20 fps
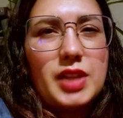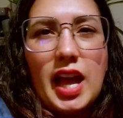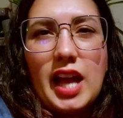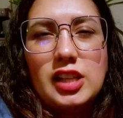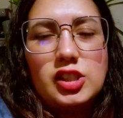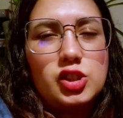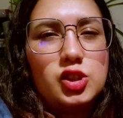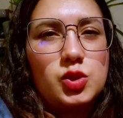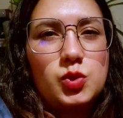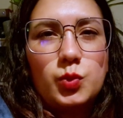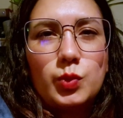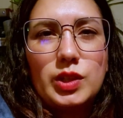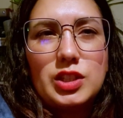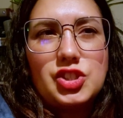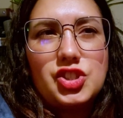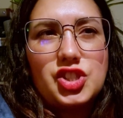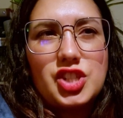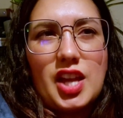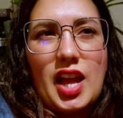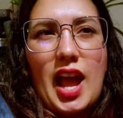I just
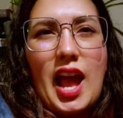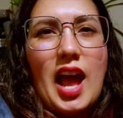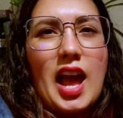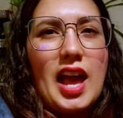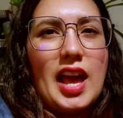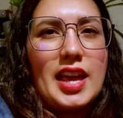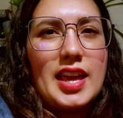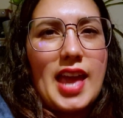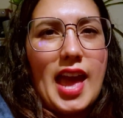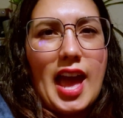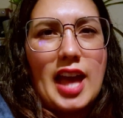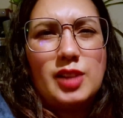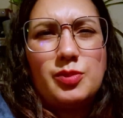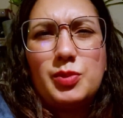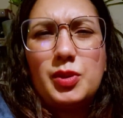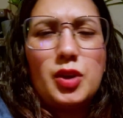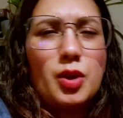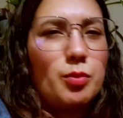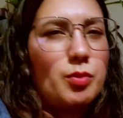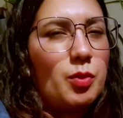wish I had
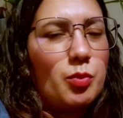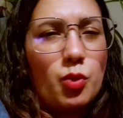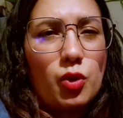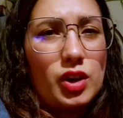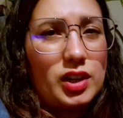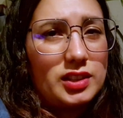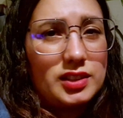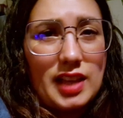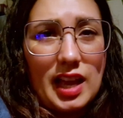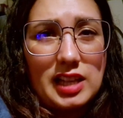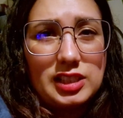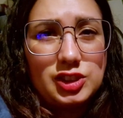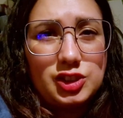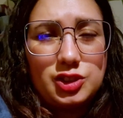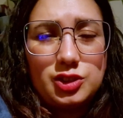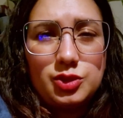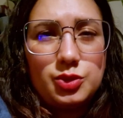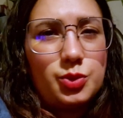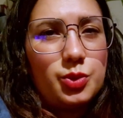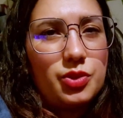become more
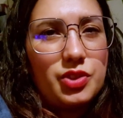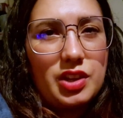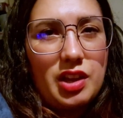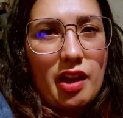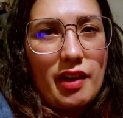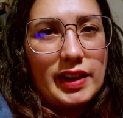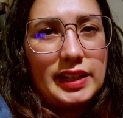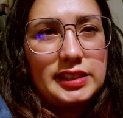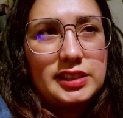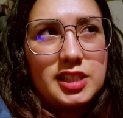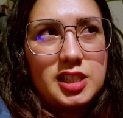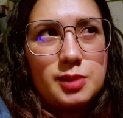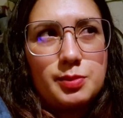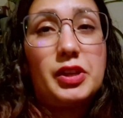attached to the characters,